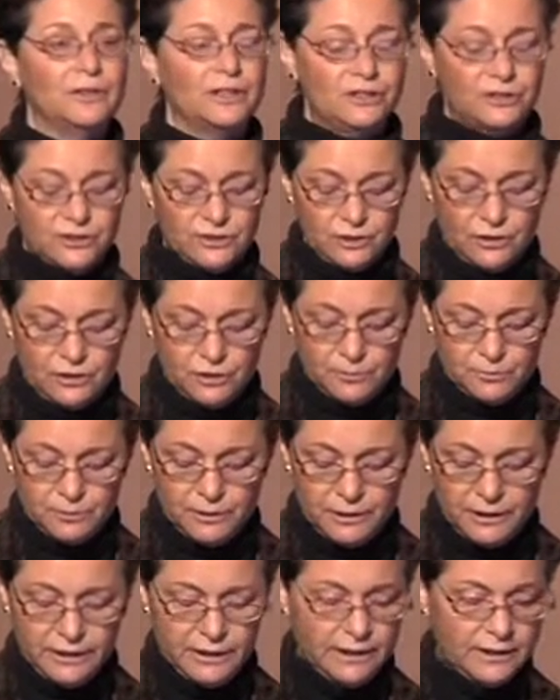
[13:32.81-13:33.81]
They just don't
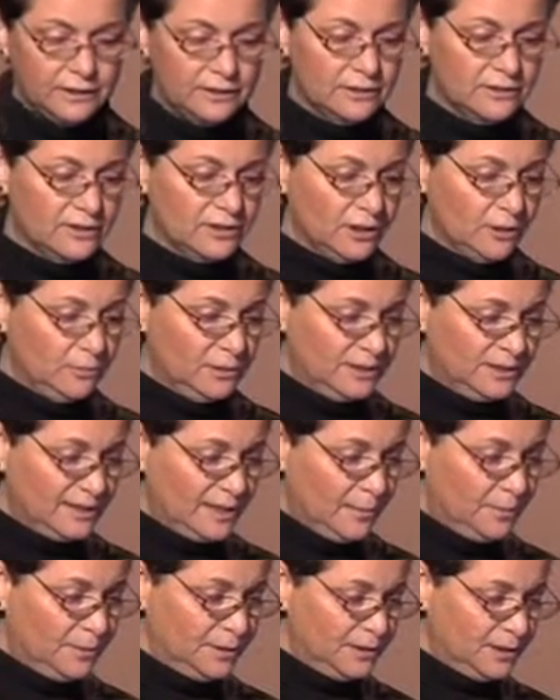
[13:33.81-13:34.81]
complete it. So we
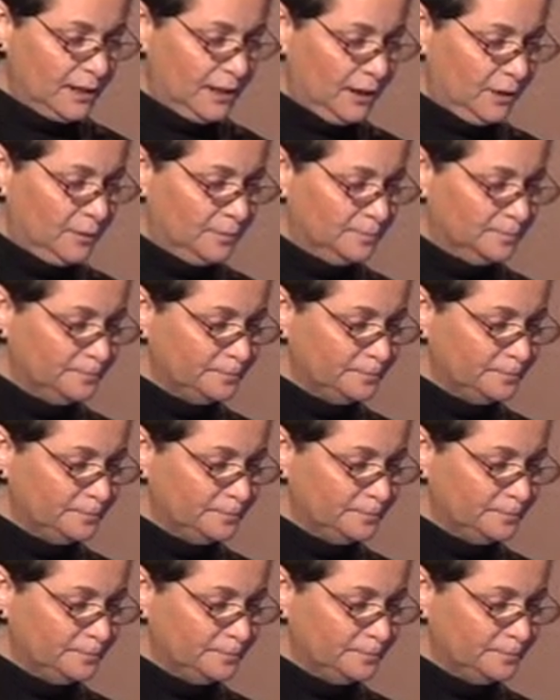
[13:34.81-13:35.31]
step in to help.